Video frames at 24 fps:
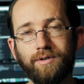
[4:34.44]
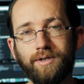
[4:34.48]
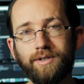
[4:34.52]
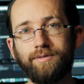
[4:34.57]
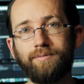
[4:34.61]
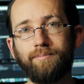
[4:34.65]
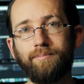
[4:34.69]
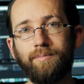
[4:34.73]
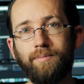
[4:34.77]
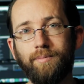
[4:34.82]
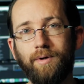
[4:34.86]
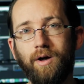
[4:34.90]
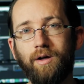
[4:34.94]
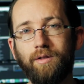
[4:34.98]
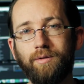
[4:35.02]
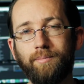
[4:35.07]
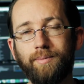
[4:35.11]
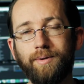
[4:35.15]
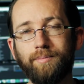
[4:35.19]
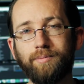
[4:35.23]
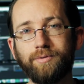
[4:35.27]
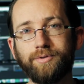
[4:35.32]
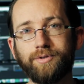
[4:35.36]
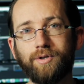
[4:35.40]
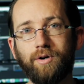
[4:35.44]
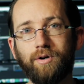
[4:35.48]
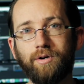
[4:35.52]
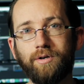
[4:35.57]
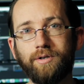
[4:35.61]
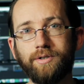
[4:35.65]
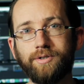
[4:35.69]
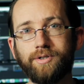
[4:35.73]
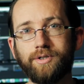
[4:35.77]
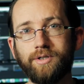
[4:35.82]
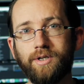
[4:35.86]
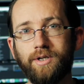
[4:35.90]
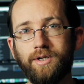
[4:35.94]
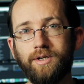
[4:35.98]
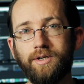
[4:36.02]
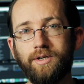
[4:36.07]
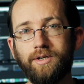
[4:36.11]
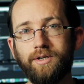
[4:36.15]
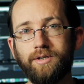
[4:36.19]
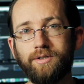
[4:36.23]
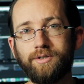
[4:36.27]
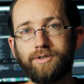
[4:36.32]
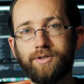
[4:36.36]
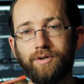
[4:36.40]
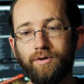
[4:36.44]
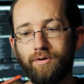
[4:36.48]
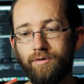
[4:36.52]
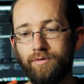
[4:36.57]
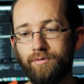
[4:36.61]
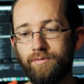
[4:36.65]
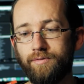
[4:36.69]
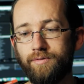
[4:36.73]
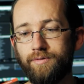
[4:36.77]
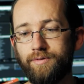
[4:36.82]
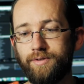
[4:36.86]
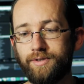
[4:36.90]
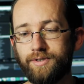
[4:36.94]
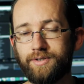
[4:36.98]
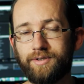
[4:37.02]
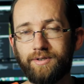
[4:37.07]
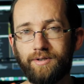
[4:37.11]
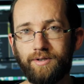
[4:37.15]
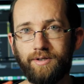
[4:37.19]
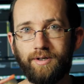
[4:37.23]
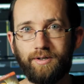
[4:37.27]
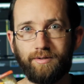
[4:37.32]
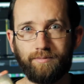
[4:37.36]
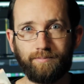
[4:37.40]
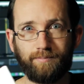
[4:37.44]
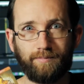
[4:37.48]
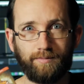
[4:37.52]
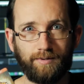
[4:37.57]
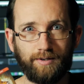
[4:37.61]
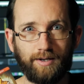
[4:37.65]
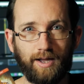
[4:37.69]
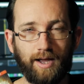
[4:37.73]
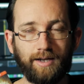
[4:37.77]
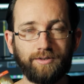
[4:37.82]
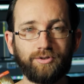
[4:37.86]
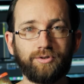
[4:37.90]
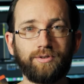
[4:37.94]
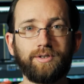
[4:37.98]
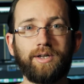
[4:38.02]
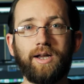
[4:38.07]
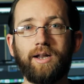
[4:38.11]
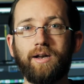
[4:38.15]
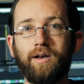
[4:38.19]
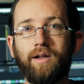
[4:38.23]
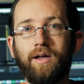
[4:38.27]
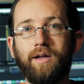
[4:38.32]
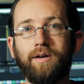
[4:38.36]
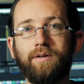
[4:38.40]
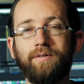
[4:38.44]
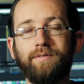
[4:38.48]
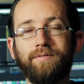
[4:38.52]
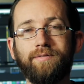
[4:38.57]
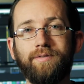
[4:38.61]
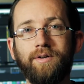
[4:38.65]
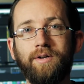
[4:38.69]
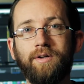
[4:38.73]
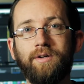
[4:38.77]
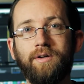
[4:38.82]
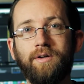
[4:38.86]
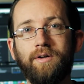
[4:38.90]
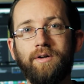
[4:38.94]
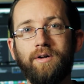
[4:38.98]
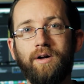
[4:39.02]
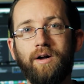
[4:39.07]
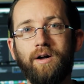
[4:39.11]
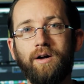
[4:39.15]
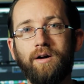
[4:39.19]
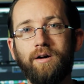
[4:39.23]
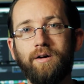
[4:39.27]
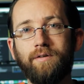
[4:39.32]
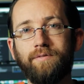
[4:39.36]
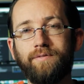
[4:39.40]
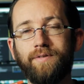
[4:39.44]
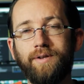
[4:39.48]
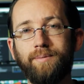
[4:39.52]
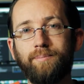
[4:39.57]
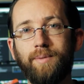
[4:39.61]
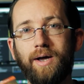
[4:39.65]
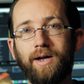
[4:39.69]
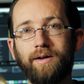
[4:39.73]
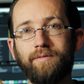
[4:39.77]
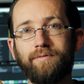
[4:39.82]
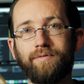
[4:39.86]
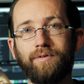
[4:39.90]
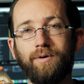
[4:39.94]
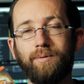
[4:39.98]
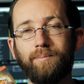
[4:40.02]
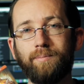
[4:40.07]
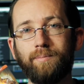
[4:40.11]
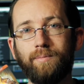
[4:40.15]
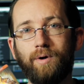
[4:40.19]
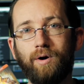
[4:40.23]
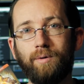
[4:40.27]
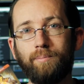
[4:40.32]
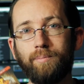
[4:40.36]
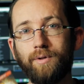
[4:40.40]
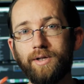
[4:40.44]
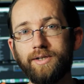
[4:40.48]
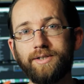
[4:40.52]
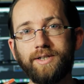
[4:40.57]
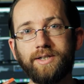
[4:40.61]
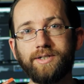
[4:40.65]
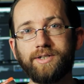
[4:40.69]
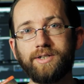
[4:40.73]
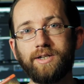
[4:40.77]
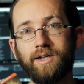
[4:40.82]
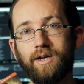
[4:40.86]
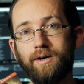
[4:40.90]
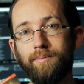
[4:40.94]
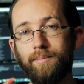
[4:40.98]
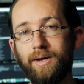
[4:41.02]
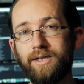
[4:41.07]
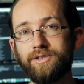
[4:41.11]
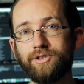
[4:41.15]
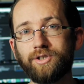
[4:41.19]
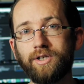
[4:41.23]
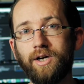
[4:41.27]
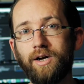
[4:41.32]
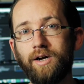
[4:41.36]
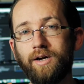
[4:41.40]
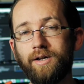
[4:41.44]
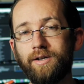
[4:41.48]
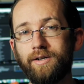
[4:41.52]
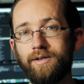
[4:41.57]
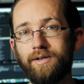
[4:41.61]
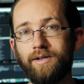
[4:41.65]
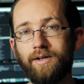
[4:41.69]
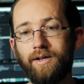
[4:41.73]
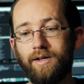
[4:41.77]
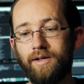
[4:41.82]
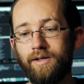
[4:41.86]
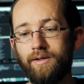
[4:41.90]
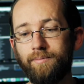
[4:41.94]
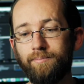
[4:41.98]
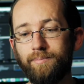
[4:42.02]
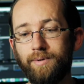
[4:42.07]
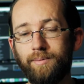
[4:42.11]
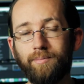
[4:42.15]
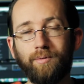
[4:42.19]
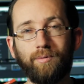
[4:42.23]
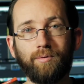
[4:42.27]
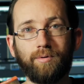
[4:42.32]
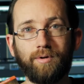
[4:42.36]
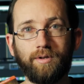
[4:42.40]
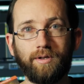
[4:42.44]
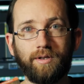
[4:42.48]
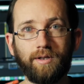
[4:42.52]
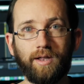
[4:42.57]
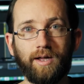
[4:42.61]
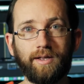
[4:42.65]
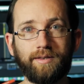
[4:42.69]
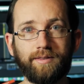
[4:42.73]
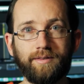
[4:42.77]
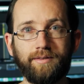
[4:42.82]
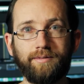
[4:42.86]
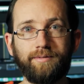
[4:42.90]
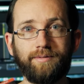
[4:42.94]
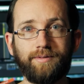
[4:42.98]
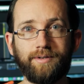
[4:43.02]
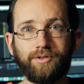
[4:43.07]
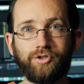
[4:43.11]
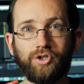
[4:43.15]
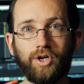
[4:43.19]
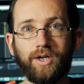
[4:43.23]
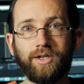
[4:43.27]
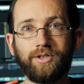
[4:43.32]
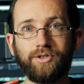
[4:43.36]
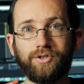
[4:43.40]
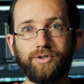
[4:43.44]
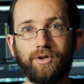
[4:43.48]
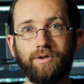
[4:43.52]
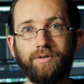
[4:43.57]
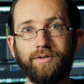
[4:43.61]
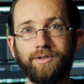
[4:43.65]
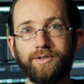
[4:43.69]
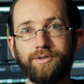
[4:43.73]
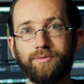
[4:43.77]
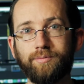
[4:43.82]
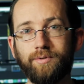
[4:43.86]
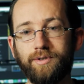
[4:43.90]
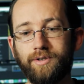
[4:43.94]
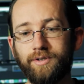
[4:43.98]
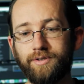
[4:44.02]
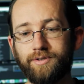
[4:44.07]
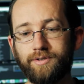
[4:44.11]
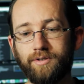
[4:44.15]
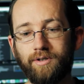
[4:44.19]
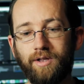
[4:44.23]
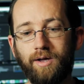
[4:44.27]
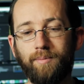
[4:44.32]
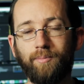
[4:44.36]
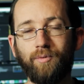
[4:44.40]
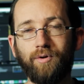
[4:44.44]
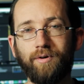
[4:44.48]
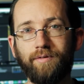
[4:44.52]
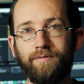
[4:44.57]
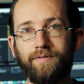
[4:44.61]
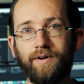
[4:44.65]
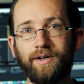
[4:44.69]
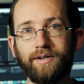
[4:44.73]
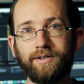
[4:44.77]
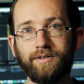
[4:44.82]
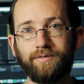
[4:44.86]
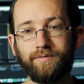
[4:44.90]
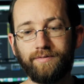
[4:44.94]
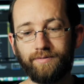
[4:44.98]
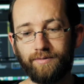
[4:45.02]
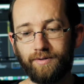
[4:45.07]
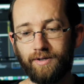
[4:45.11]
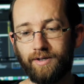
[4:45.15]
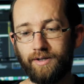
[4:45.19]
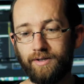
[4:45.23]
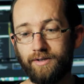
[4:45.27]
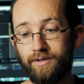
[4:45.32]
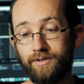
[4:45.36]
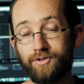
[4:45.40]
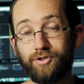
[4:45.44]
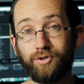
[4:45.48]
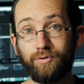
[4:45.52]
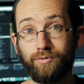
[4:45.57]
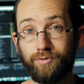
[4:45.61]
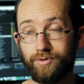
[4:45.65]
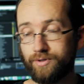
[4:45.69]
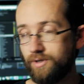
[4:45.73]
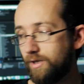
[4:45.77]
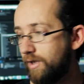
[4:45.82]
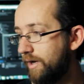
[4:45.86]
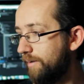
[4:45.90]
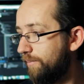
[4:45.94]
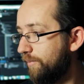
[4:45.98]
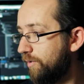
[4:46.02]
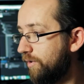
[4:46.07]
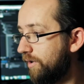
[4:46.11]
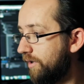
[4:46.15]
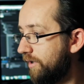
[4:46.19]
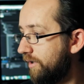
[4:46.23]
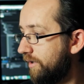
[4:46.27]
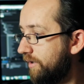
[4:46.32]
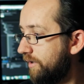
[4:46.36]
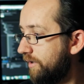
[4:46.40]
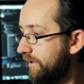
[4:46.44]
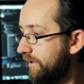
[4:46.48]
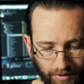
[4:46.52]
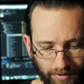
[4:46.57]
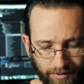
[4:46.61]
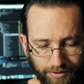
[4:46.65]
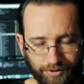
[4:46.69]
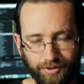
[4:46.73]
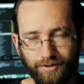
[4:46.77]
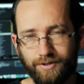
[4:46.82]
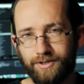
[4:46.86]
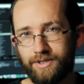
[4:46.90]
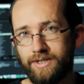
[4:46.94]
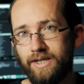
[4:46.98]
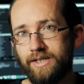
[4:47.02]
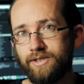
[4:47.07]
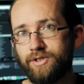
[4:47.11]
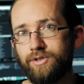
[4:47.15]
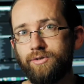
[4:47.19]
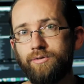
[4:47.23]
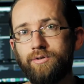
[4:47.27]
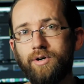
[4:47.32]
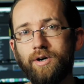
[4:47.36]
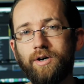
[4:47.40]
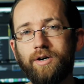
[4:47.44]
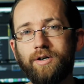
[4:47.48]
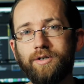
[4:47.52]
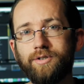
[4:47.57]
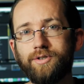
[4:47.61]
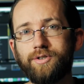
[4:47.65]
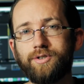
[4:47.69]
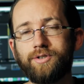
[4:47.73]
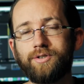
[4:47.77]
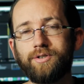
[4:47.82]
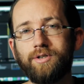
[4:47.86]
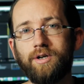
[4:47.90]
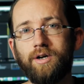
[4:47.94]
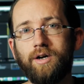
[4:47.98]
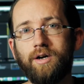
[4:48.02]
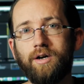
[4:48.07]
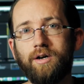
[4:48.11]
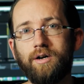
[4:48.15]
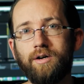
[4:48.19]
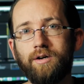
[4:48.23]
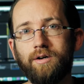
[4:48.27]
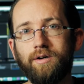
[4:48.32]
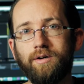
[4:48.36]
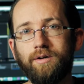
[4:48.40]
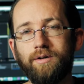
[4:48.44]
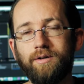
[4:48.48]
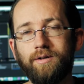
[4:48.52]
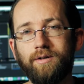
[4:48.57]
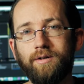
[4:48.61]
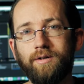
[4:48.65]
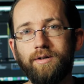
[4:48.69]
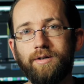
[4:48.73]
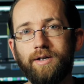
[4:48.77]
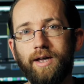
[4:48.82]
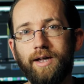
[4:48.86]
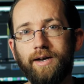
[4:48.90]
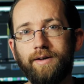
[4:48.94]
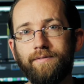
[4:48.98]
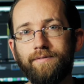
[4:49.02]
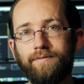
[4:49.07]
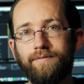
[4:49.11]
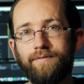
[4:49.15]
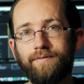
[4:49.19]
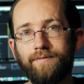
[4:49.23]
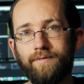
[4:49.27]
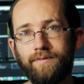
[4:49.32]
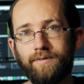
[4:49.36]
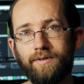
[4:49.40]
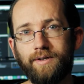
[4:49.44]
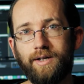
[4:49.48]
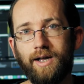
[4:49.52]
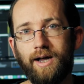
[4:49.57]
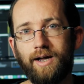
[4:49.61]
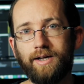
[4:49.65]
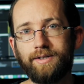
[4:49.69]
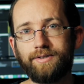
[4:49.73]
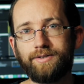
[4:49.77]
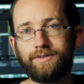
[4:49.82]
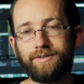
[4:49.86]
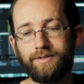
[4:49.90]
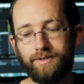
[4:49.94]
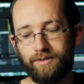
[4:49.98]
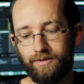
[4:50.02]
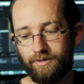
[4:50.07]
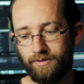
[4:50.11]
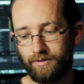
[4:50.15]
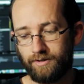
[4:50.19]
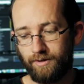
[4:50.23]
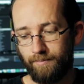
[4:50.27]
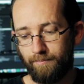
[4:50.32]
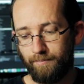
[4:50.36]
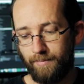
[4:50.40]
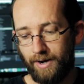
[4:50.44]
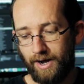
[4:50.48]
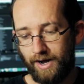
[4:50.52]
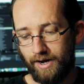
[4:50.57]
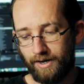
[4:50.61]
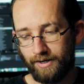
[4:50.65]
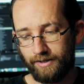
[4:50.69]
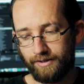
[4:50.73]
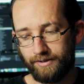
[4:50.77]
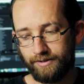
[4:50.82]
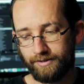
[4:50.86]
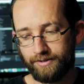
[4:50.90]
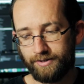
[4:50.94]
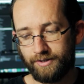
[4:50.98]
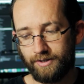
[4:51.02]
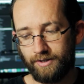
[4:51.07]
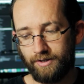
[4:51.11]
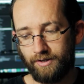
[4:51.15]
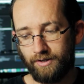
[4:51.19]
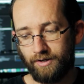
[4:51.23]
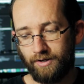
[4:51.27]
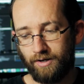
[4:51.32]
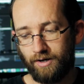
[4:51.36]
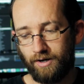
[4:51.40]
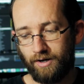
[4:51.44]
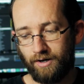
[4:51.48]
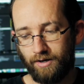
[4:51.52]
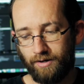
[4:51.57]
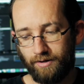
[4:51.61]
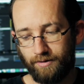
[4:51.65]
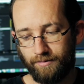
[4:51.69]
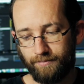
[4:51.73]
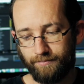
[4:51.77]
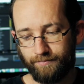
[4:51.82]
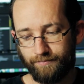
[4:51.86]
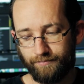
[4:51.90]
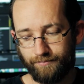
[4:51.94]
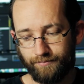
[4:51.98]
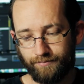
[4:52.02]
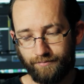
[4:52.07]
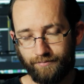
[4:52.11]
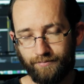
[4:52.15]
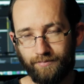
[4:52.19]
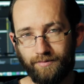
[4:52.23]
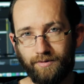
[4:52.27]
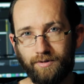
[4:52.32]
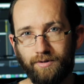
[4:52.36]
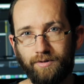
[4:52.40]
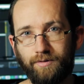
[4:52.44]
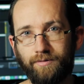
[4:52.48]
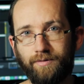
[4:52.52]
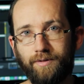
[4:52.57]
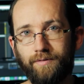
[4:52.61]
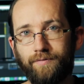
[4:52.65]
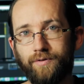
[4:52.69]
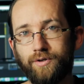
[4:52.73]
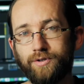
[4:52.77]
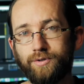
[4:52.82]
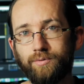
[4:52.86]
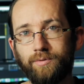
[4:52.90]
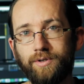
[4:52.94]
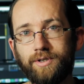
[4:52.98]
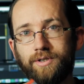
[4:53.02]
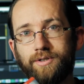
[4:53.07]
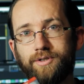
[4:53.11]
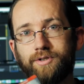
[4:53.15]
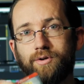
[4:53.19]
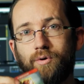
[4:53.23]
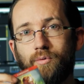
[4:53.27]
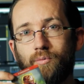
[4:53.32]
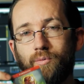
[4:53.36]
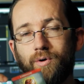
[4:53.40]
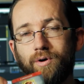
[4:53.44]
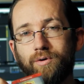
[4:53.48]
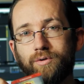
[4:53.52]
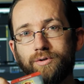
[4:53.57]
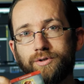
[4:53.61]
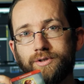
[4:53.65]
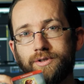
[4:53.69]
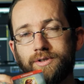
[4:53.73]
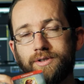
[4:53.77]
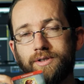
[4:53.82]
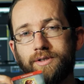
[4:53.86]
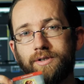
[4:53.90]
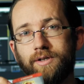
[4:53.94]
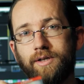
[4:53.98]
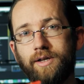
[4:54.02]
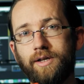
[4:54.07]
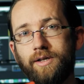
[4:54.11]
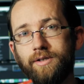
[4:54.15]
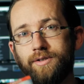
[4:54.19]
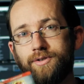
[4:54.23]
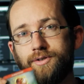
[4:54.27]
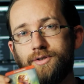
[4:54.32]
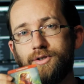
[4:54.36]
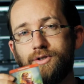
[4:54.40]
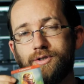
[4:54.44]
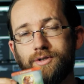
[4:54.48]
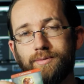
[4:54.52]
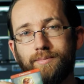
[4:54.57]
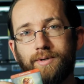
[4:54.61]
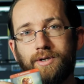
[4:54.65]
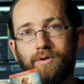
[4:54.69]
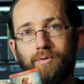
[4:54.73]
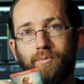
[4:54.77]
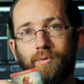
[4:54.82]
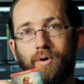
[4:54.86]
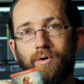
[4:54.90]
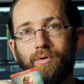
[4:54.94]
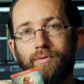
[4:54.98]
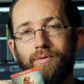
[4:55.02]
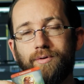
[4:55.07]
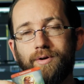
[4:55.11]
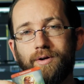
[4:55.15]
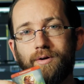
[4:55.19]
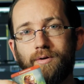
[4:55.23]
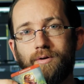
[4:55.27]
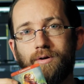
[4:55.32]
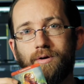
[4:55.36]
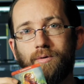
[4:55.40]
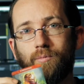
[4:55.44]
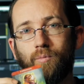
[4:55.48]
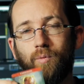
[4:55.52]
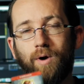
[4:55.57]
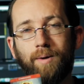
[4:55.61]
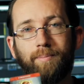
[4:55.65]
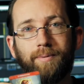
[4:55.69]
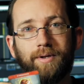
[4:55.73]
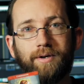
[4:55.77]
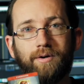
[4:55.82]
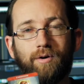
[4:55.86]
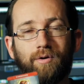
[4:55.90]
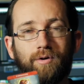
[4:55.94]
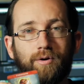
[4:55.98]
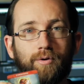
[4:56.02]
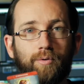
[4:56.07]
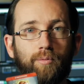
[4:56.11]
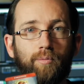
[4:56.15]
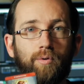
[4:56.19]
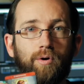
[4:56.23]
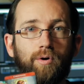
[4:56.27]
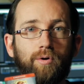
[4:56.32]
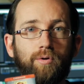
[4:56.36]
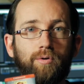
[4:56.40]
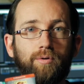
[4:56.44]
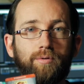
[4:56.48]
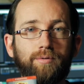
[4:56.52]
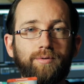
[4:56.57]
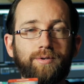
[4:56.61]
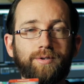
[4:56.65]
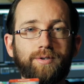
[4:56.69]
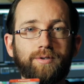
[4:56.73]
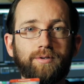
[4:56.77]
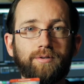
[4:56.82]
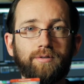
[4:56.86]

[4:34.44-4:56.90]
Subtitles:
at other people's cards. So this actually got a lot of feedback from our playtesting at MagicCon, and people really like the change on this one. It's a lot more effective, and it's used a lot more. So these next 2 cards kind of got combined. The first one is Corrosion. It used to be Corrode Weapon or Corrode,